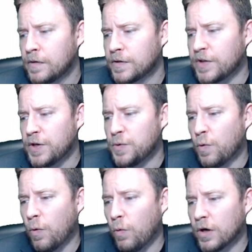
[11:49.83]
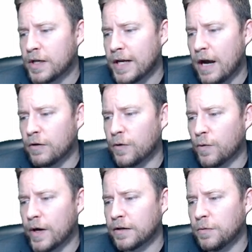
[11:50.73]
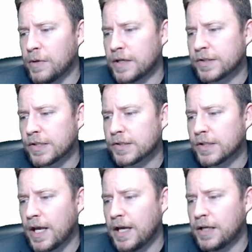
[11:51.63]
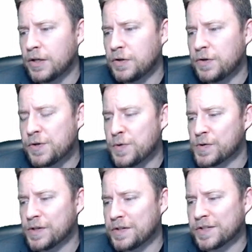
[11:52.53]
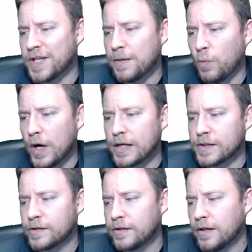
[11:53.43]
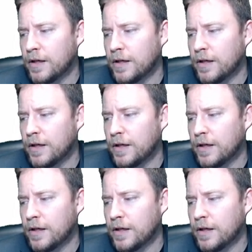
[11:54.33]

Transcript: say, you are working out on a regular basis and you're using the same weights,